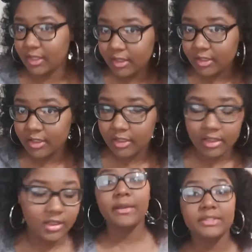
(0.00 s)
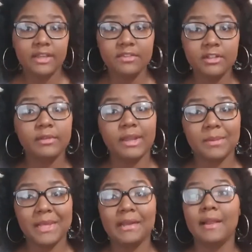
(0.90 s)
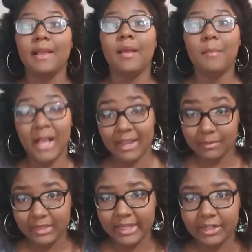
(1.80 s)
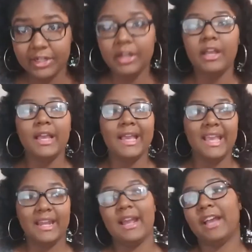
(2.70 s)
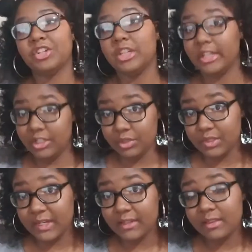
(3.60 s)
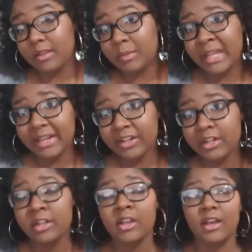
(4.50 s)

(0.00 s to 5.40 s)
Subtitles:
I would definitely recommend buying a planner and actually using the planner.